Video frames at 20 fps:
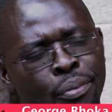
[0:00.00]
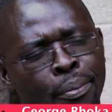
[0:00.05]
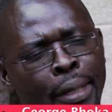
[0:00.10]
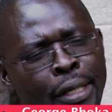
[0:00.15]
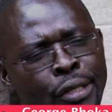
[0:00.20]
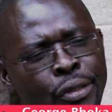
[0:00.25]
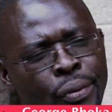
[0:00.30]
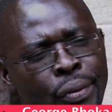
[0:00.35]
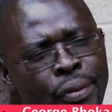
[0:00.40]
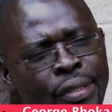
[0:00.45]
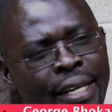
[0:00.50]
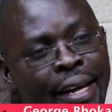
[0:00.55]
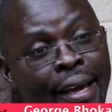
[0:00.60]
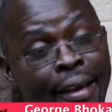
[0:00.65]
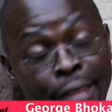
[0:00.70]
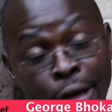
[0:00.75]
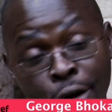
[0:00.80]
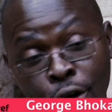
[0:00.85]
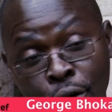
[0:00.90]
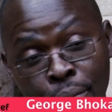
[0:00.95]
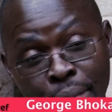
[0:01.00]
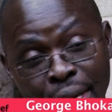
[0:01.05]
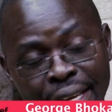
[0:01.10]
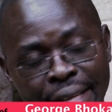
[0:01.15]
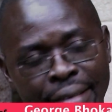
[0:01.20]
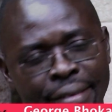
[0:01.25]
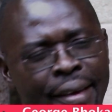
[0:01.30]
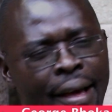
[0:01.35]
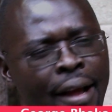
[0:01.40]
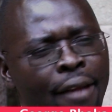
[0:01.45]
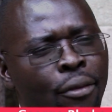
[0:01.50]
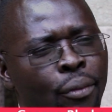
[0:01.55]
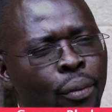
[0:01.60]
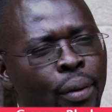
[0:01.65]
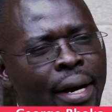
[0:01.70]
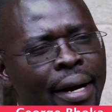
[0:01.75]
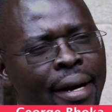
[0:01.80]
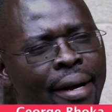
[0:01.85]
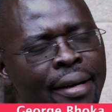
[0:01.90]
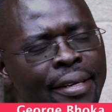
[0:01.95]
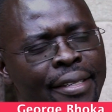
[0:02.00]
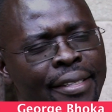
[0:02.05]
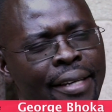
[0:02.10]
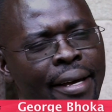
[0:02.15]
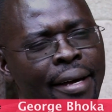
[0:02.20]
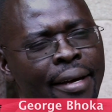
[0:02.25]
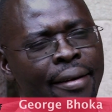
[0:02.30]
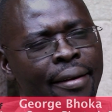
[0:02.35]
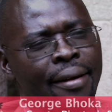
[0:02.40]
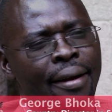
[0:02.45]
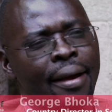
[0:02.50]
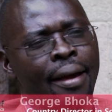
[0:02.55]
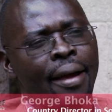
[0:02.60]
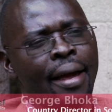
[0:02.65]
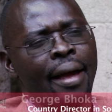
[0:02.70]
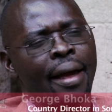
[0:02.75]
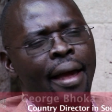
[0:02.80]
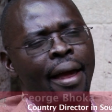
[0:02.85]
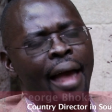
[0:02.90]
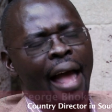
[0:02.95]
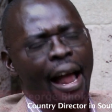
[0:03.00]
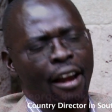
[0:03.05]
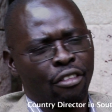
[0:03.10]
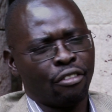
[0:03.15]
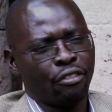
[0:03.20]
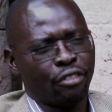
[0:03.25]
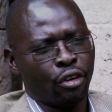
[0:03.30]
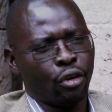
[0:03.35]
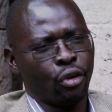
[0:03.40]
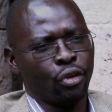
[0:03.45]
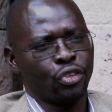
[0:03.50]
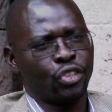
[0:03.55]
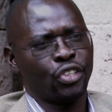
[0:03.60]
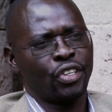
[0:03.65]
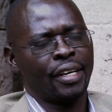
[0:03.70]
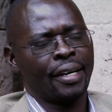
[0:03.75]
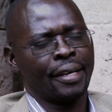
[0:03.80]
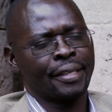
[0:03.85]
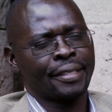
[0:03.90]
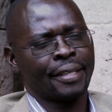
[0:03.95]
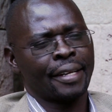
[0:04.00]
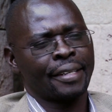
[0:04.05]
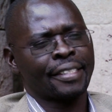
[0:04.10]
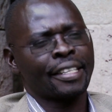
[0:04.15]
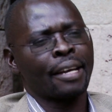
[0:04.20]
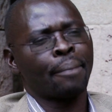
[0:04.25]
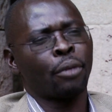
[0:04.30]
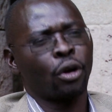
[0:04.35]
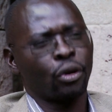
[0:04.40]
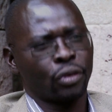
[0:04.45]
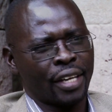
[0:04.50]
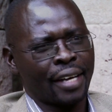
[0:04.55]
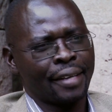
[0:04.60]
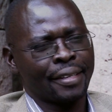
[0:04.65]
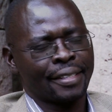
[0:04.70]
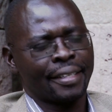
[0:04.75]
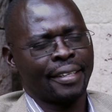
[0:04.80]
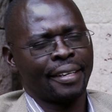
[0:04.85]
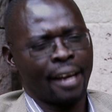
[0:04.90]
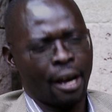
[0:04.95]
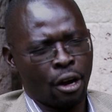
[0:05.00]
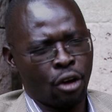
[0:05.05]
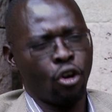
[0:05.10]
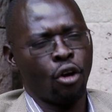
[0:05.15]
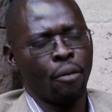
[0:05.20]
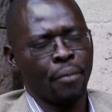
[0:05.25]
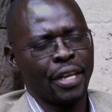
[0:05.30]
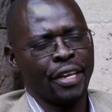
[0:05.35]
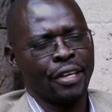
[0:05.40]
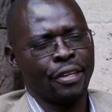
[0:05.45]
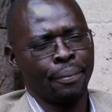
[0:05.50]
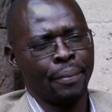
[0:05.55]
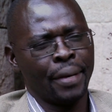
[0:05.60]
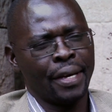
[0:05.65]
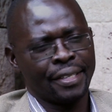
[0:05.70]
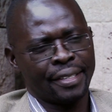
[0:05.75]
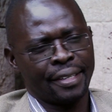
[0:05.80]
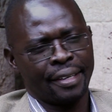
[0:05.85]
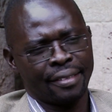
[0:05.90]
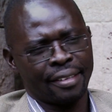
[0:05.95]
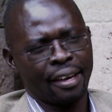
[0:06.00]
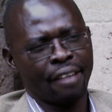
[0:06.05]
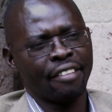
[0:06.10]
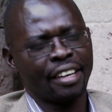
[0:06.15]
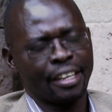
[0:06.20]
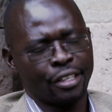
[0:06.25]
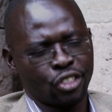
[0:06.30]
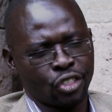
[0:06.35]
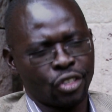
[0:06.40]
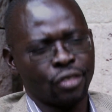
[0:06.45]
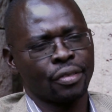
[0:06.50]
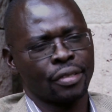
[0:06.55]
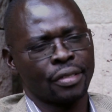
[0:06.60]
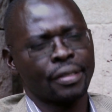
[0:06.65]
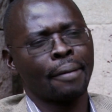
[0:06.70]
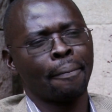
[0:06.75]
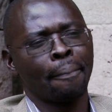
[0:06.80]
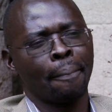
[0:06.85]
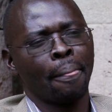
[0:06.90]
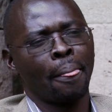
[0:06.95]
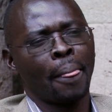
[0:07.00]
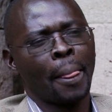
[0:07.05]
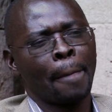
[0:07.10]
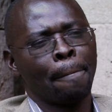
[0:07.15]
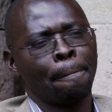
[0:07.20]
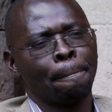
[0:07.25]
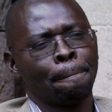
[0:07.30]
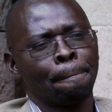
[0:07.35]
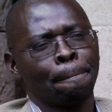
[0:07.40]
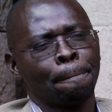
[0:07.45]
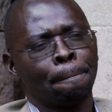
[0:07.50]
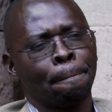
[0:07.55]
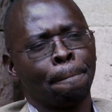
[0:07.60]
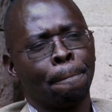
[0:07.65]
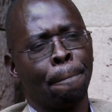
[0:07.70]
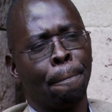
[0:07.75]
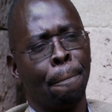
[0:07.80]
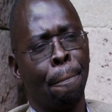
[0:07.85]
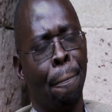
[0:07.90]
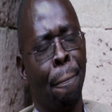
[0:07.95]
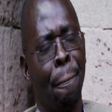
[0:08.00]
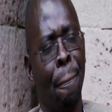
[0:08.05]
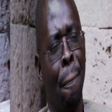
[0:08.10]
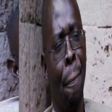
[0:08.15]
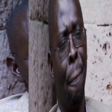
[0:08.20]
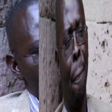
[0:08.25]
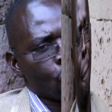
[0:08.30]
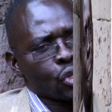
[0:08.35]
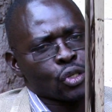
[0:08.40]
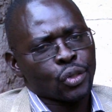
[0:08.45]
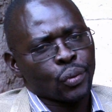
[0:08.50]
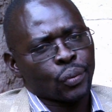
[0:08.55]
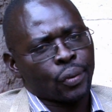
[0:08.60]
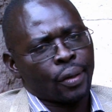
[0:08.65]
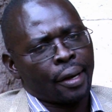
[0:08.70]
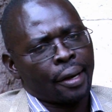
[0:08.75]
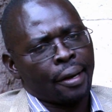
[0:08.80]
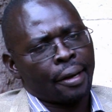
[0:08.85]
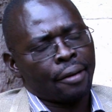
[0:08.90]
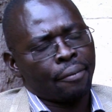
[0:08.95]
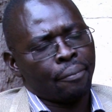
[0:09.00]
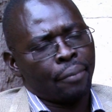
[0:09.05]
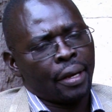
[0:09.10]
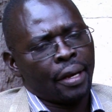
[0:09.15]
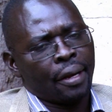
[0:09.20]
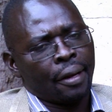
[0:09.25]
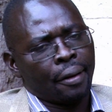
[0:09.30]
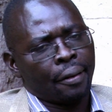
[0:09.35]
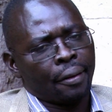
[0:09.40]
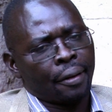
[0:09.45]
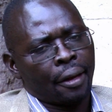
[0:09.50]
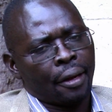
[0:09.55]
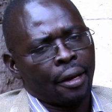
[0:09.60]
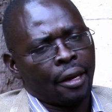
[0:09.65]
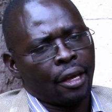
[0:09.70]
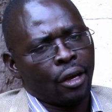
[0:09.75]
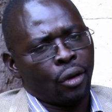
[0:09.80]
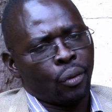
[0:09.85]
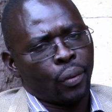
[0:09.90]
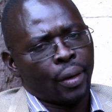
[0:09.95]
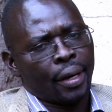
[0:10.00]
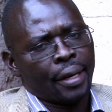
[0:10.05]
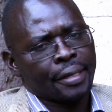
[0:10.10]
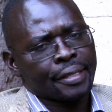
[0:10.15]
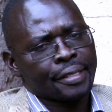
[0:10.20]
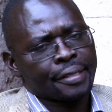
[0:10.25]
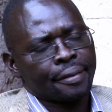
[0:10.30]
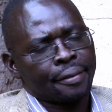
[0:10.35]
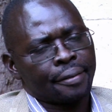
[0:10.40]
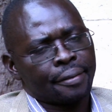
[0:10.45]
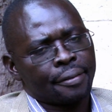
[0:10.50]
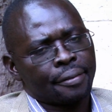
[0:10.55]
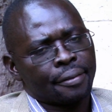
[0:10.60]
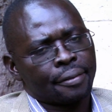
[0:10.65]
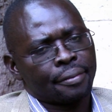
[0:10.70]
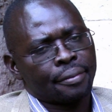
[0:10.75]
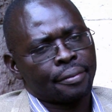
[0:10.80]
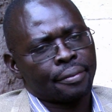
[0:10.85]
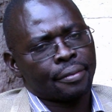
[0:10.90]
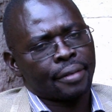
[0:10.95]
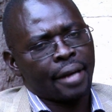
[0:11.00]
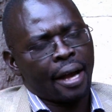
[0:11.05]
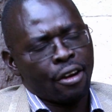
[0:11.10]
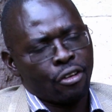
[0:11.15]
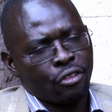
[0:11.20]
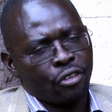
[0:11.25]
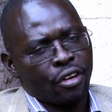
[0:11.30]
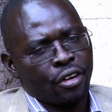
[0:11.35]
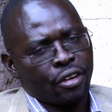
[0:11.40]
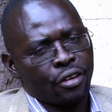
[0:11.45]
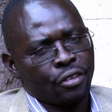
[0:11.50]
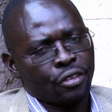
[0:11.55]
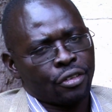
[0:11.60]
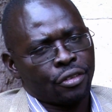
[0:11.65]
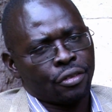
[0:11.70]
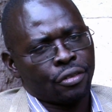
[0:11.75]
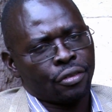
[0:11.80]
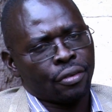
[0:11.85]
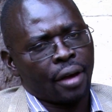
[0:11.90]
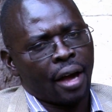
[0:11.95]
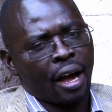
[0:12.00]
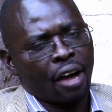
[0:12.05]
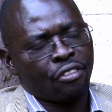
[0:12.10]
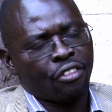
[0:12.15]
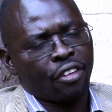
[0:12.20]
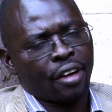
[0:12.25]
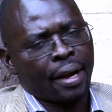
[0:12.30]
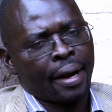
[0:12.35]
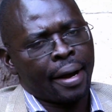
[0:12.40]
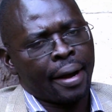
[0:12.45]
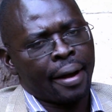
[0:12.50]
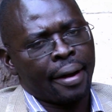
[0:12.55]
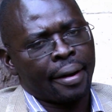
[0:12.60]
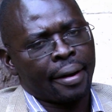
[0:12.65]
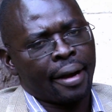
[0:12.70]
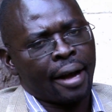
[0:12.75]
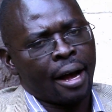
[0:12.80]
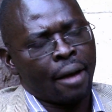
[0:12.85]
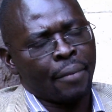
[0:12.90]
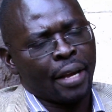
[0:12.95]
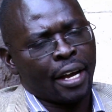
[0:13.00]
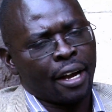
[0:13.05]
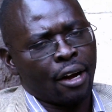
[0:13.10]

persons like the community health workers and health volunteers that support us in community-based interventions. Yeah, South Sudan being the newest country in Africa and coming